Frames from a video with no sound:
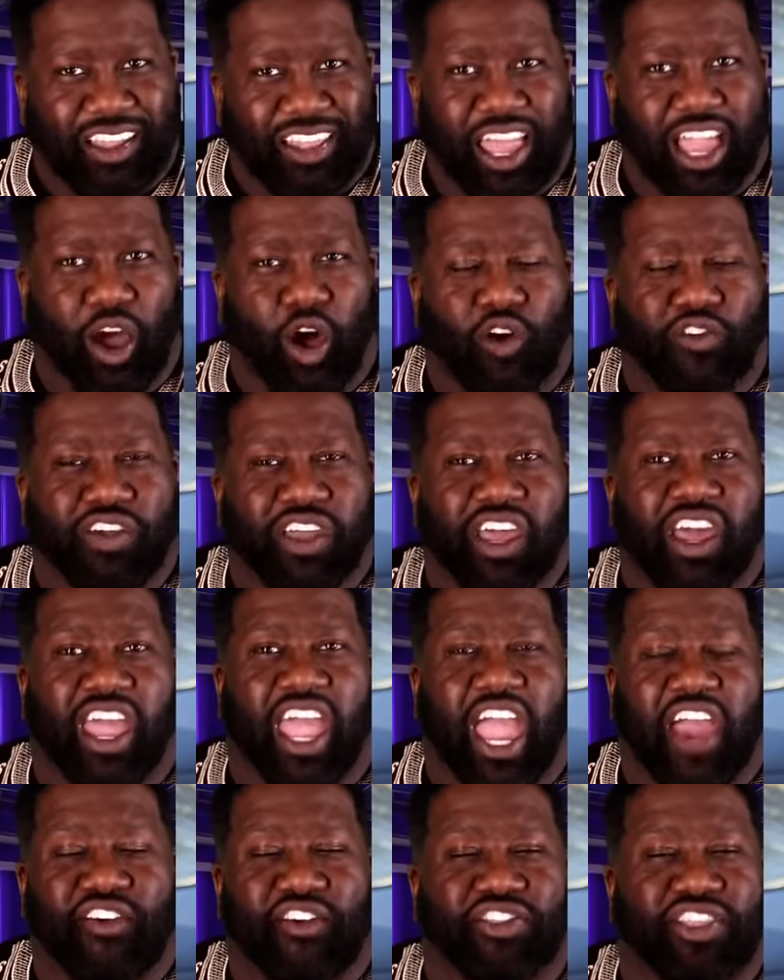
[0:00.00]
Like over
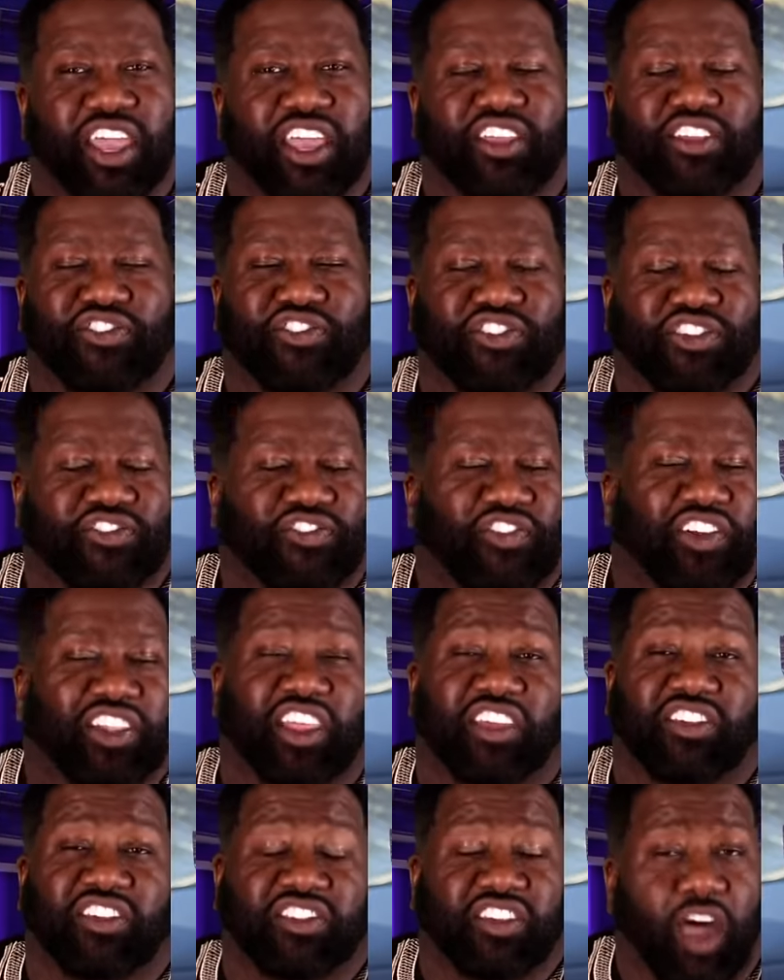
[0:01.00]
here, everything is
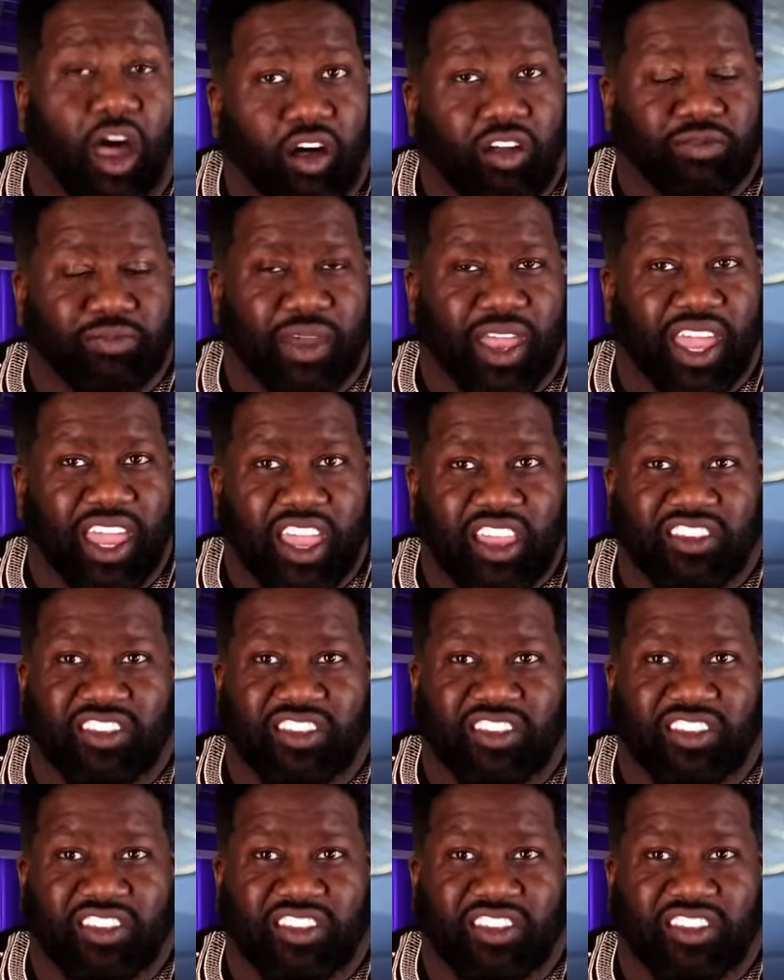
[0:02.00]
full of salt, man.